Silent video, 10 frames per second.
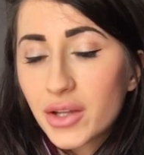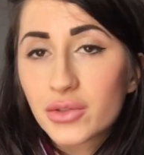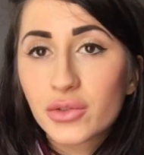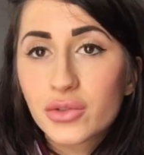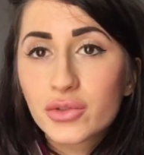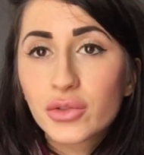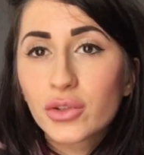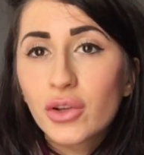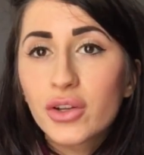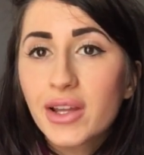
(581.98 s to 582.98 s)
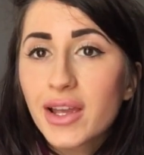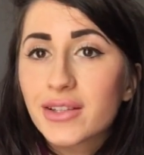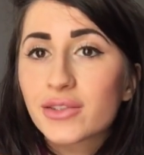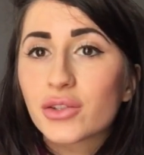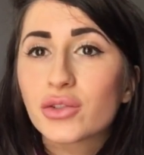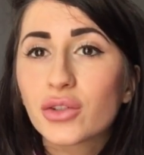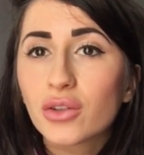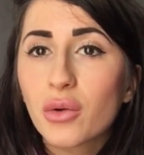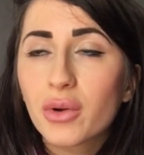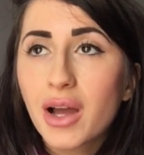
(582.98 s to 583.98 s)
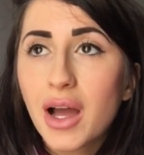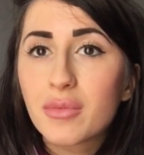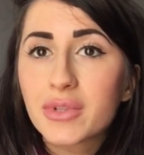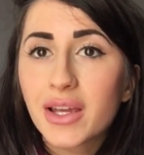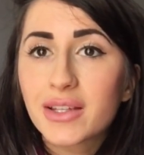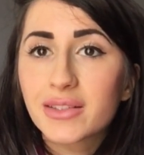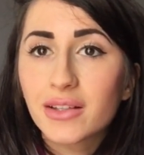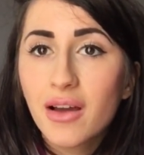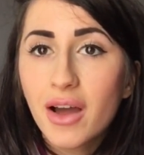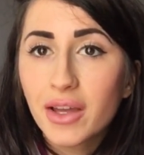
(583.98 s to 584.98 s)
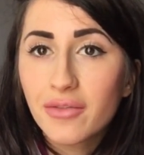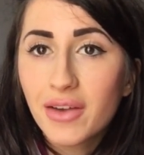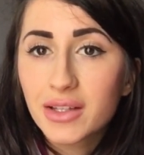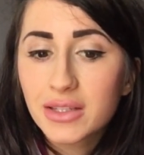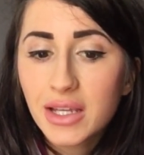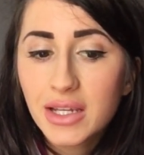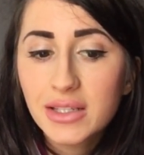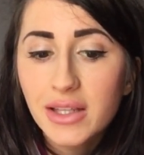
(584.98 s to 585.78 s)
do 2 low days, so 2 lower carb days and higher fat days,